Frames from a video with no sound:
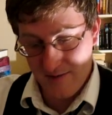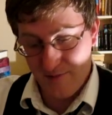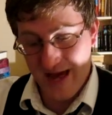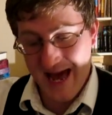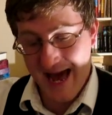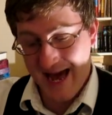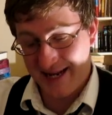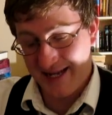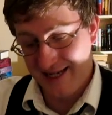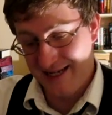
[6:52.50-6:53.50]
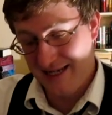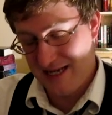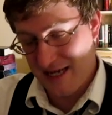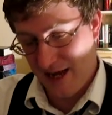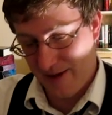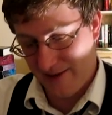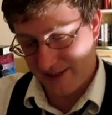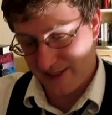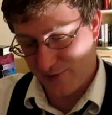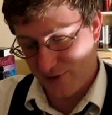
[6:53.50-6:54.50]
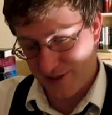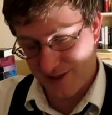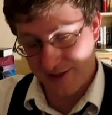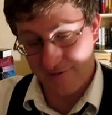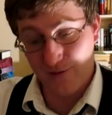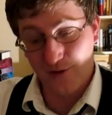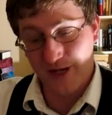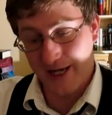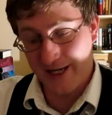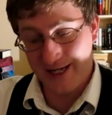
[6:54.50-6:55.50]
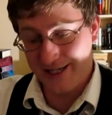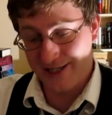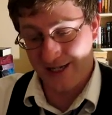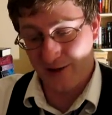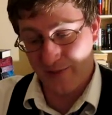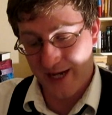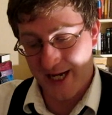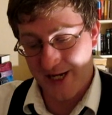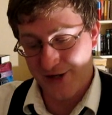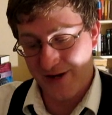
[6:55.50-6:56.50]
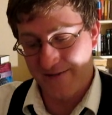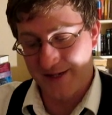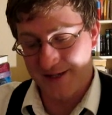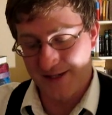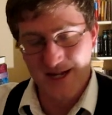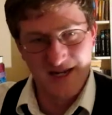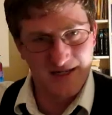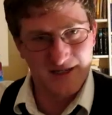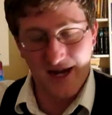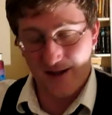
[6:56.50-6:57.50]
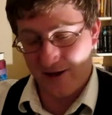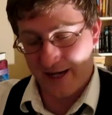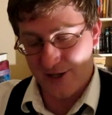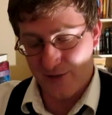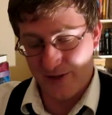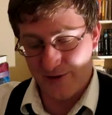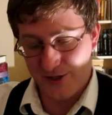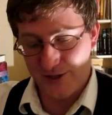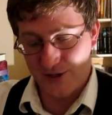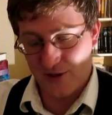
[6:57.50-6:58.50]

bad about these books is if you look at any single page, you have these dialogue attributions.